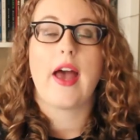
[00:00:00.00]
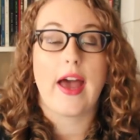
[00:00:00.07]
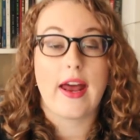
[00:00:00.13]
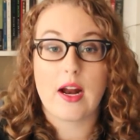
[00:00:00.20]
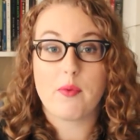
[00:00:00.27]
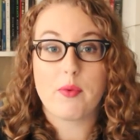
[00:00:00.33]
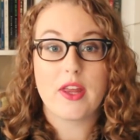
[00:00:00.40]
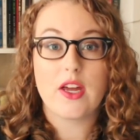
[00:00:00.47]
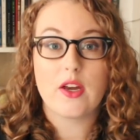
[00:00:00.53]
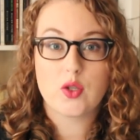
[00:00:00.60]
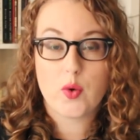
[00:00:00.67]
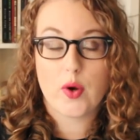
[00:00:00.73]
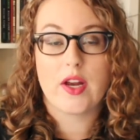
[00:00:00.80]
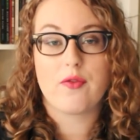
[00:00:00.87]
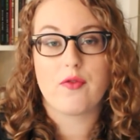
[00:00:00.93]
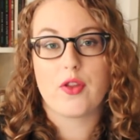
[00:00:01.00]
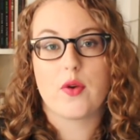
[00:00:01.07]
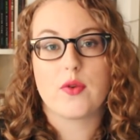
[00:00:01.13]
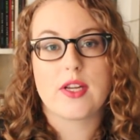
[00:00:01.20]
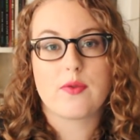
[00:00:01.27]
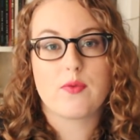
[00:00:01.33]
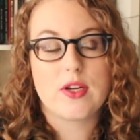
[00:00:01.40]
And I really enjoyed it for
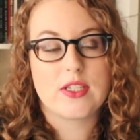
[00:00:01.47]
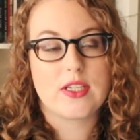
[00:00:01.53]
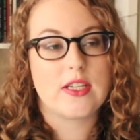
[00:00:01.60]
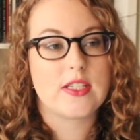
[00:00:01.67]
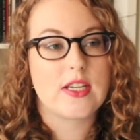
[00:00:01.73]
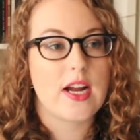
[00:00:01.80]
those reasons,